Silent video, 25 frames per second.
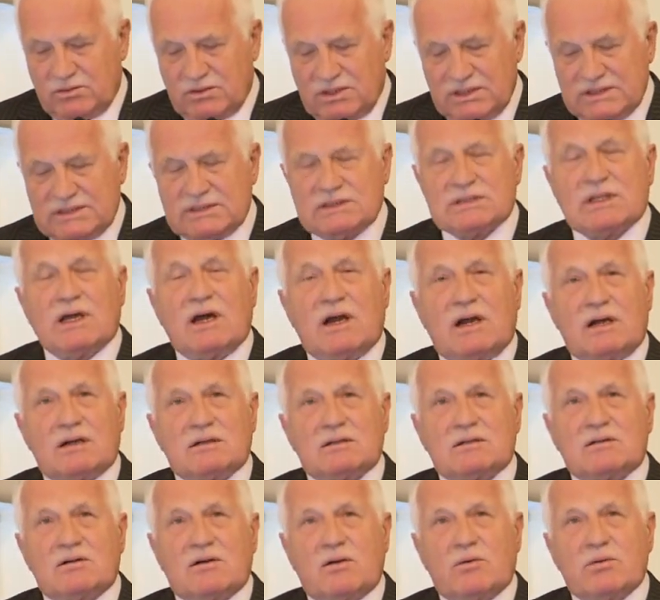
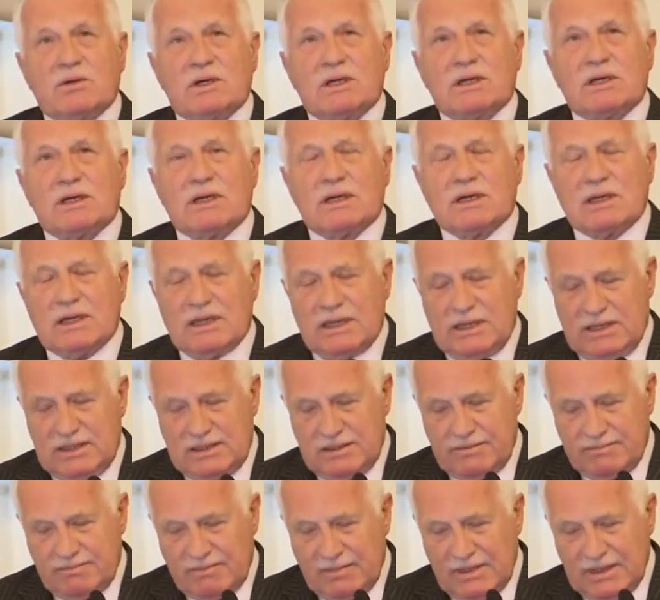restart growing
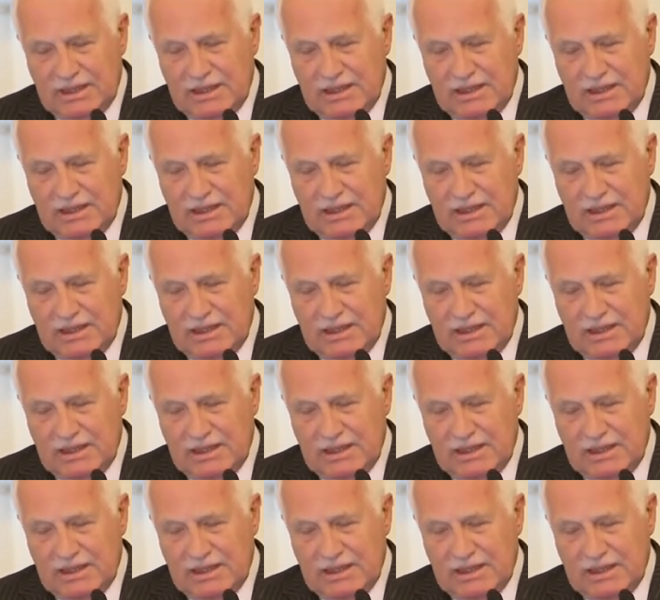again,